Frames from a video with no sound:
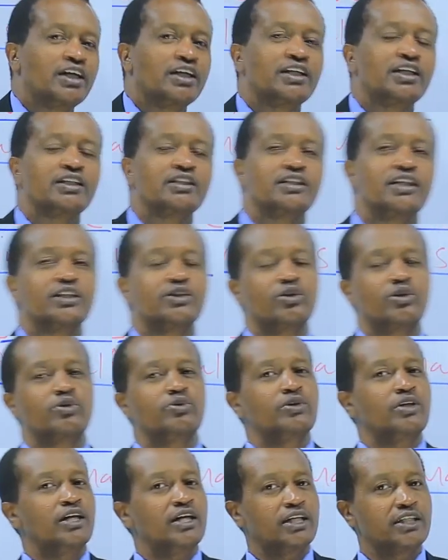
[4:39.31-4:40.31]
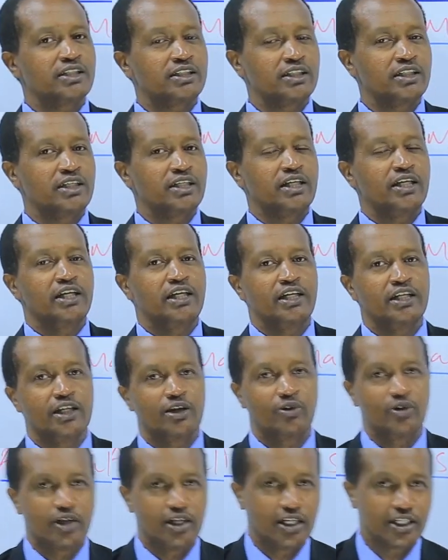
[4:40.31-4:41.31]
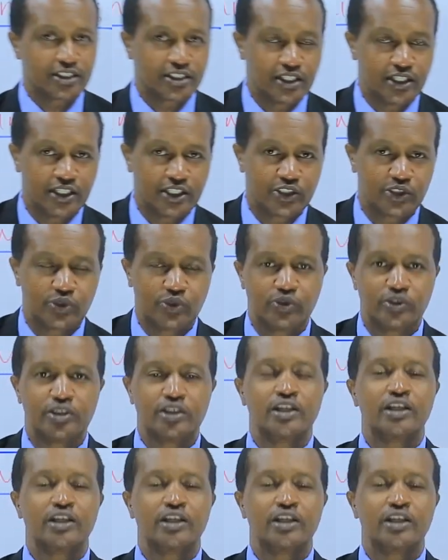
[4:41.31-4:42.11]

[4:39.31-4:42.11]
Learners, that's what we learned in our last lesson.